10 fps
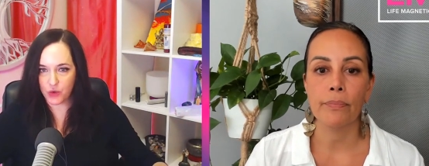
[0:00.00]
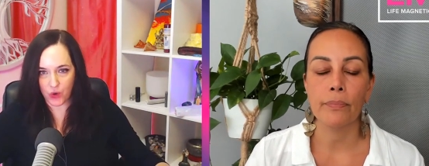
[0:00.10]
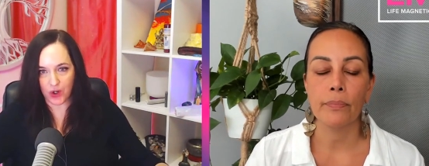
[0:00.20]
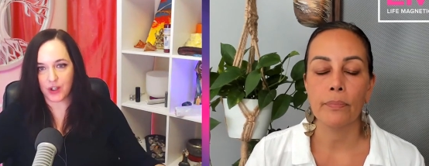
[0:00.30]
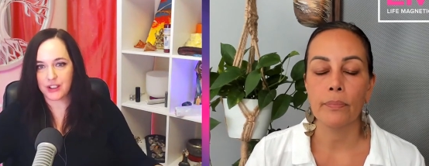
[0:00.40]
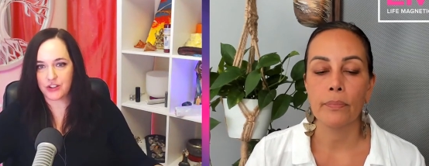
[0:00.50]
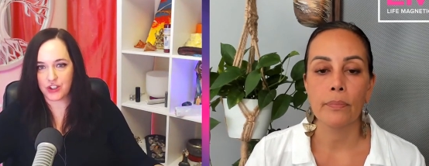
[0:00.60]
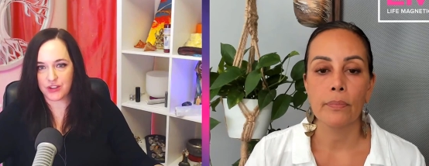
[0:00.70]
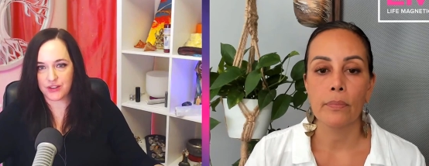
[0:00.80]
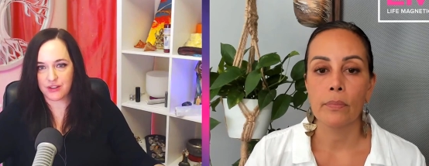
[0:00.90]
Speaker 1: in the work. It's
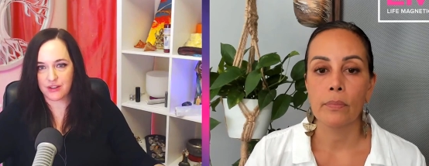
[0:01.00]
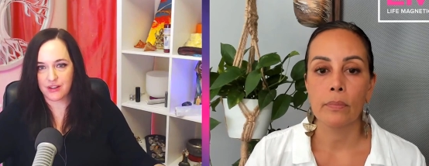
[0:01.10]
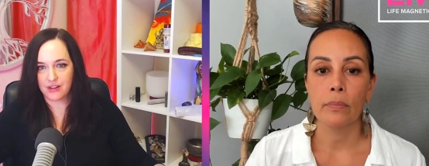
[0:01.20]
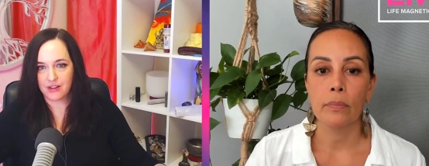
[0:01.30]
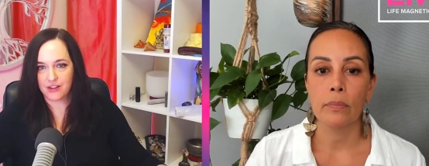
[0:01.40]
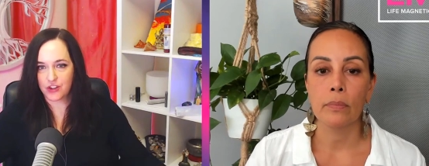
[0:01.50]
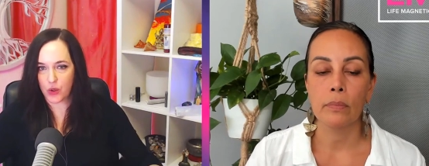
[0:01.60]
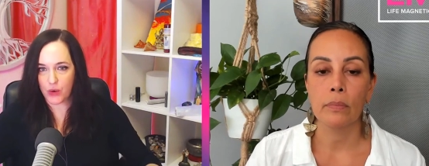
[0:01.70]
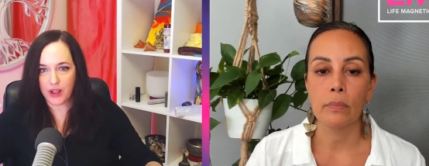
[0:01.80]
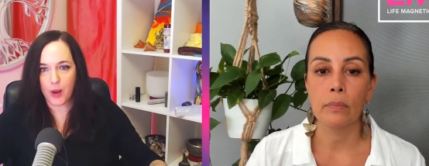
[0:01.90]
just
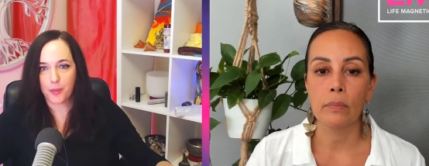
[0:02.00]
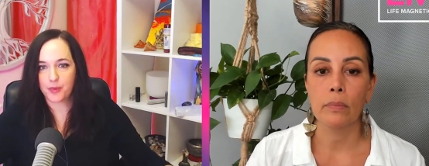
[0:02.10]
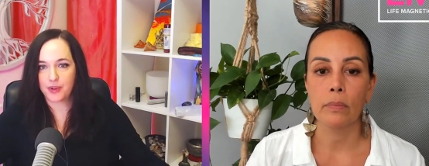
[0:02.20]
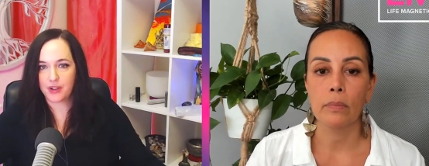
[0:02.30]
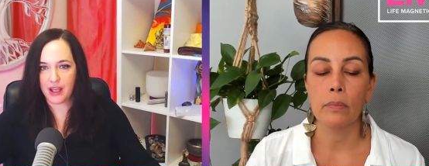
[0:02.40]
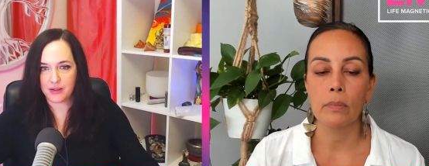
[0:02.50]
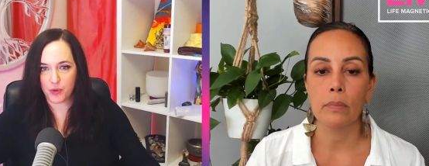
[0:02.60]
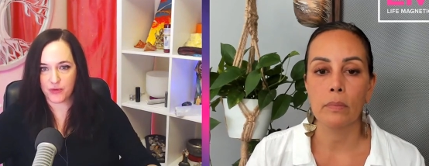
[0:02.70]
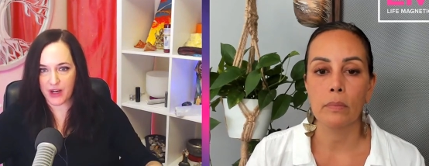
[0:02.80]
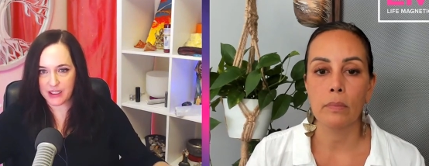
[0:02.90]
showing up
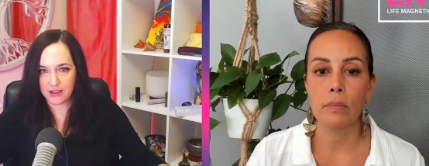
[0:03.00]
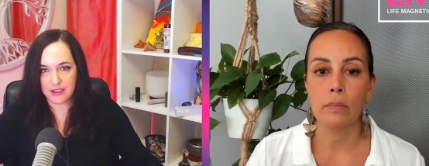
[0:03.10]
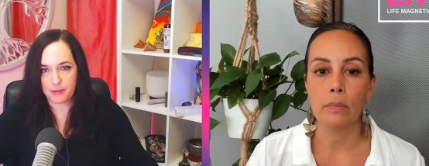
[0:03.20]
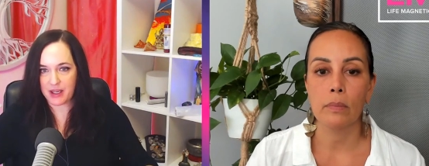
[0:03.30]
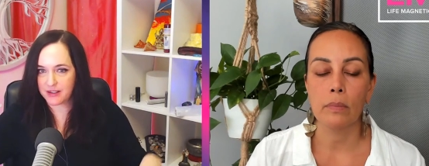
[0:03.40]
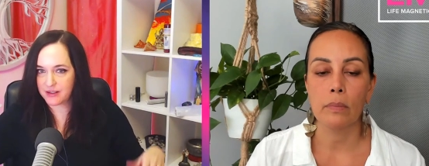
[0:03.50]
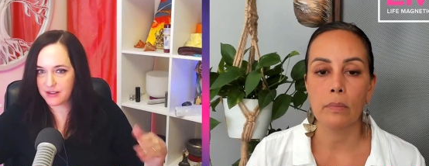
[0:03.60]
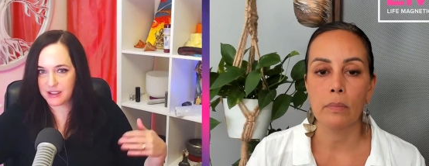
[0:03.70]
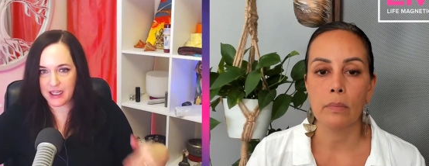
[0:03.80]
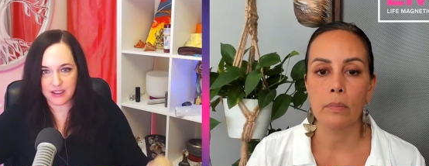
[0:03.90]
and providing the
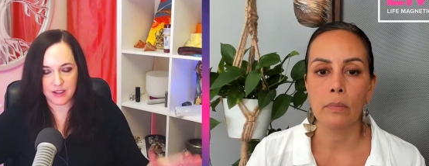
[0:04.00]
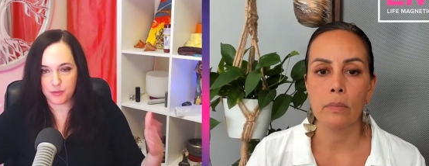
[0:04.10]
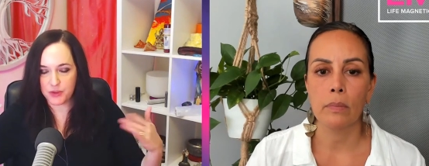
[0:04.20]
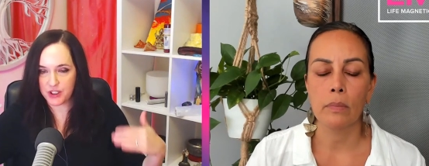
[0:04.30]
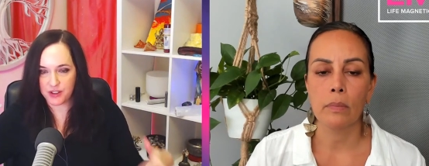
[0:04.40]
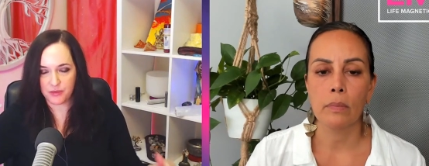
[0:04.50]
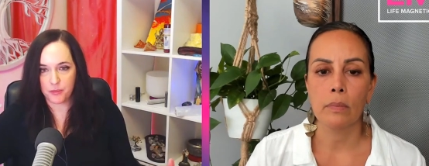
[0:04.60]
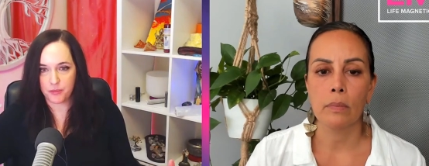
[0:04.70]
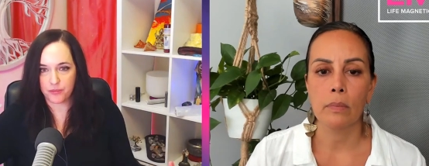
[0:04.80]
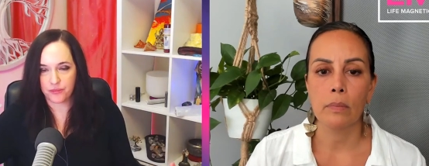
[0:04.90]
space to get something done.
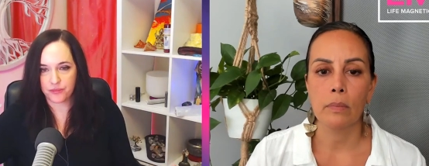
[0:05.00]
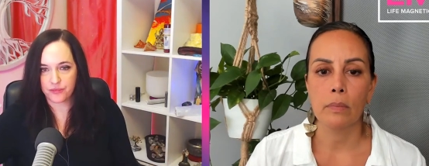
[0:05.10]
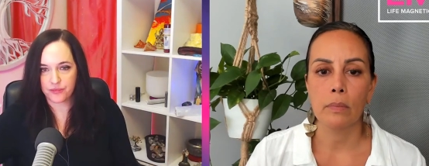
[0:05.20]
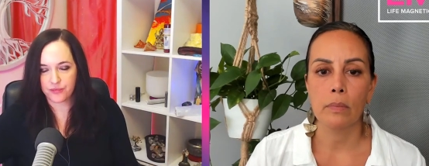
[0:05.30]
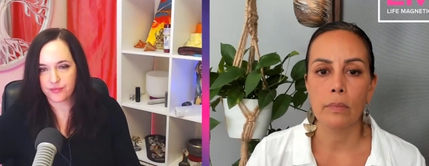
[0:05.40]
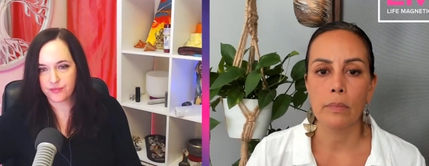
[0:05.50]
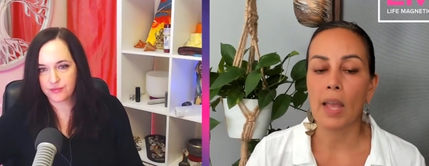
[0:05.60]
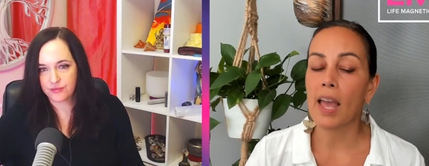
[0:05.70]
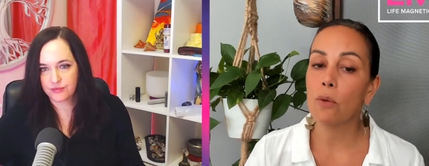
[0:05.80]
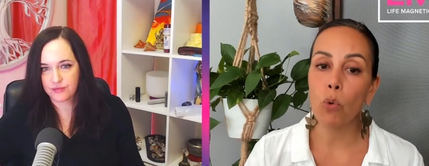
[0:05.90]

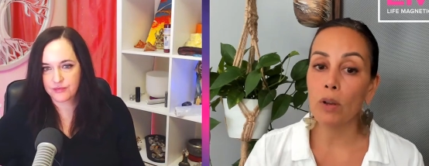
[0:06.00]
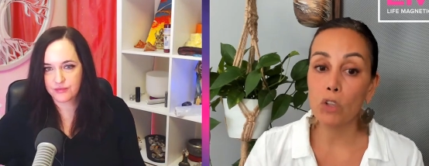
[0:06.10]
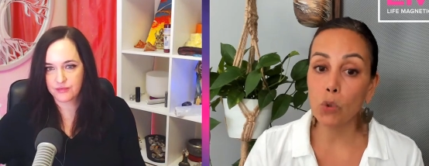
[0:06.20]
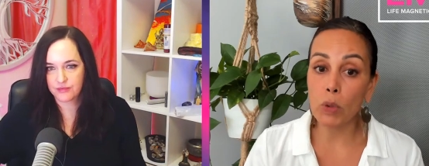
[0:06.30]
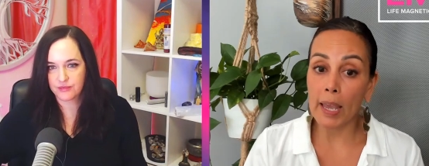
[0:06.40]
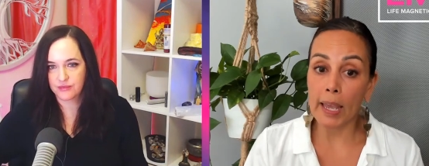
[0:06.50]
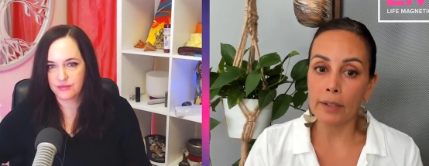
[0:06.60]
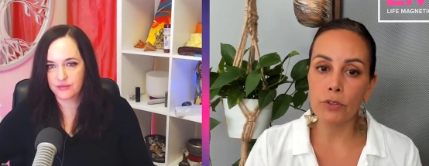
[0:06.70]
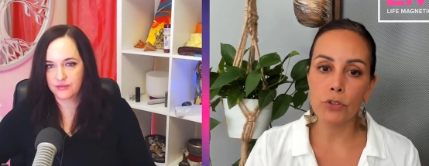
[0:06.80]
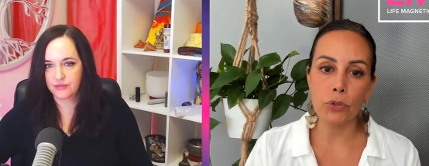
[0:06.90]
Speaker 2: And what you
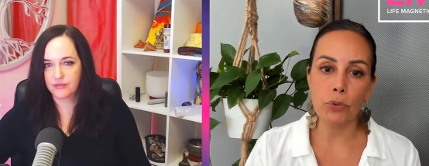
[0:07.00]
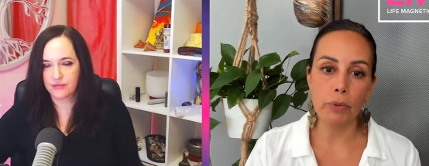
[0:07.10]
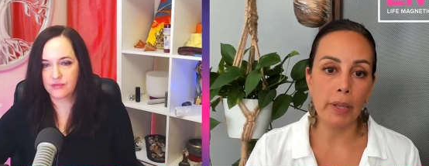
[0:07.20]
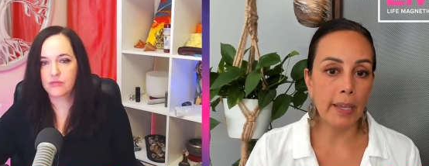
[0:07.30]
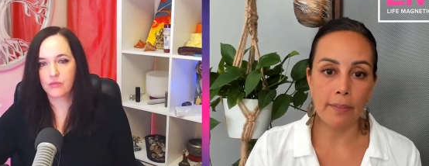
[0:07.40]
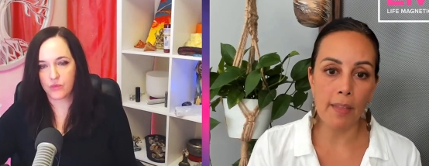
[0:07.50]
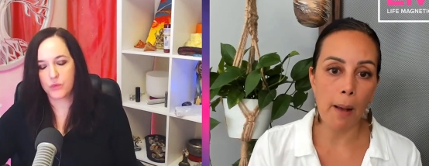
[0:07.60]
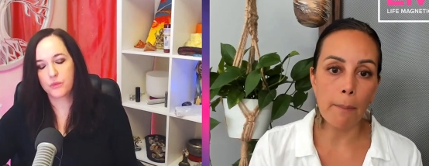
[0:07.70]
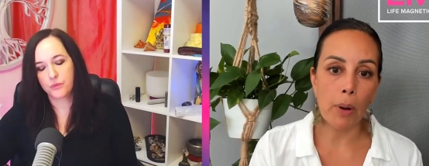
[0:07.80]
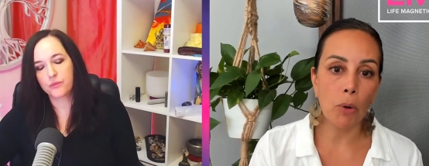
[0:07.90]
can do, like in
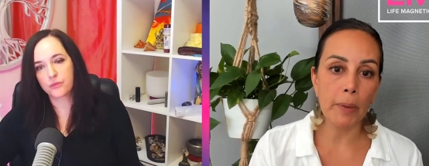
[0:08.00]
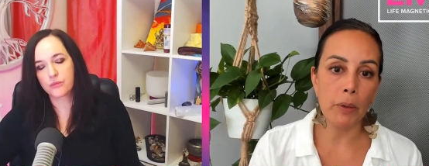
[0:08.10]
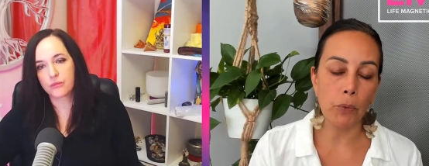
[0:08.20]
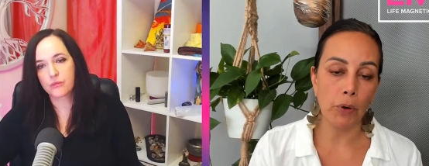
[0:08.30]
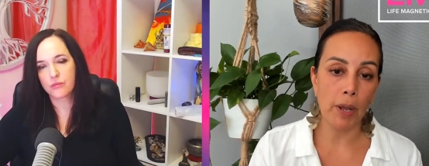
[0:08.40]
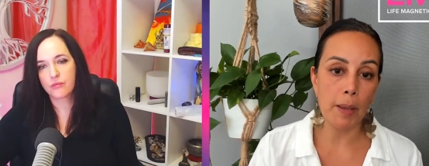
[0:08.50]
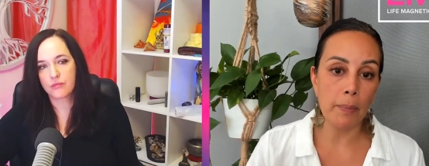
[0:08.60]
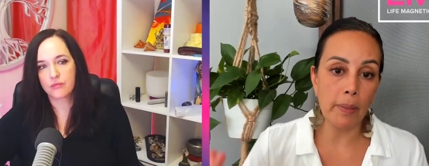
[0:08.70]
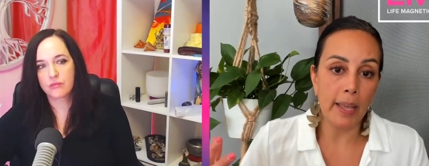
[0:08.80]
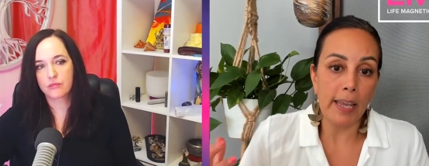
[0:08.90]
that moment where
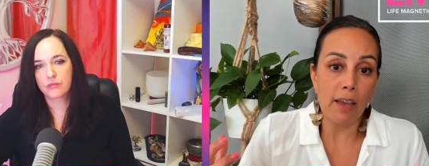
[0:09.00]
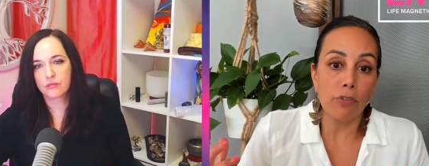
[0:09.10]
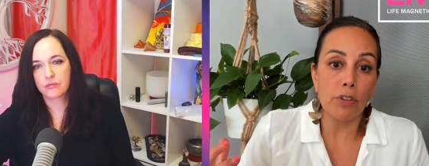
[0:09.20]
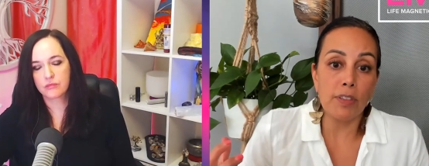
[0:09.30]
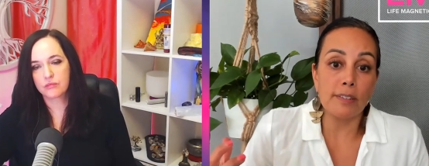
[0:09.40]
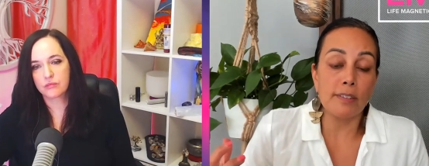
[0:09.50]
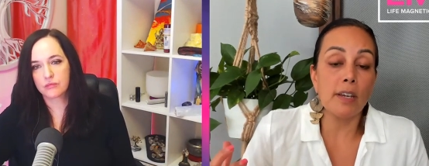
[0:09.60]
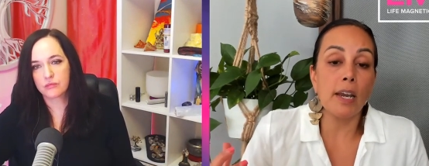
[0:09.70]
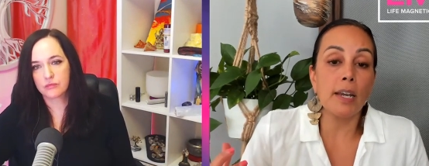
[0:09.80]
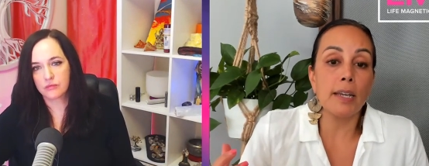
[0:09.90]
I'm like everything's
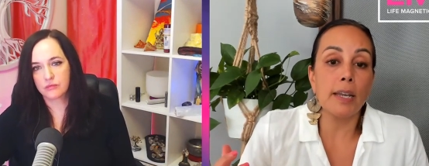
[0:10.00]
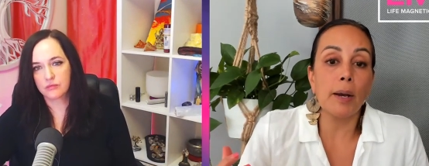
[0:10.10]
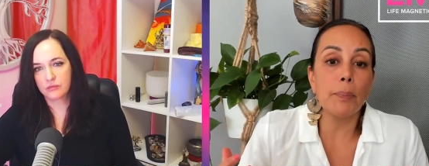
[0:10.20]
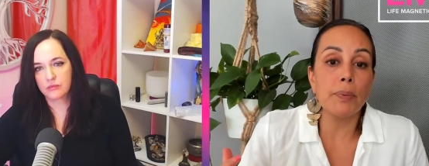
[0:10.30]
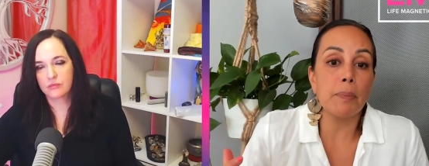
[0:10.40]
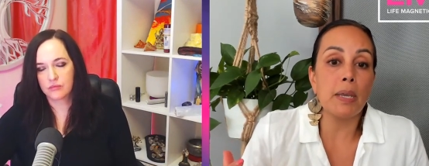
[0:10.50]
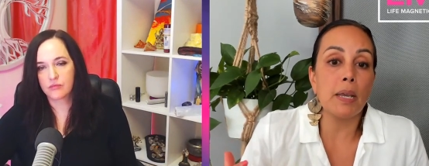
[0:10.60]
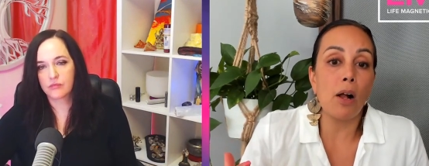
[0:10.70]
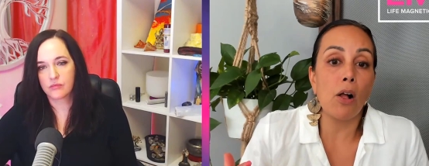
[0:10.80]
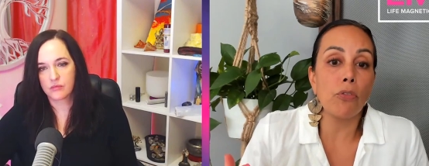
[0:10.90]
tightening up in
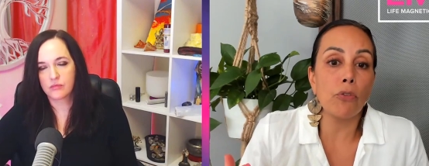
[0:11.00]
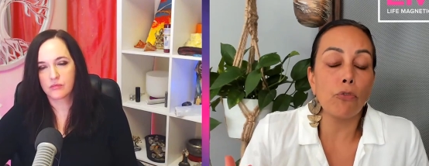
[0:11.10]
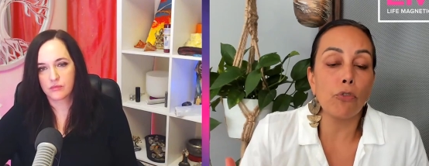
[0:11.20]
me on the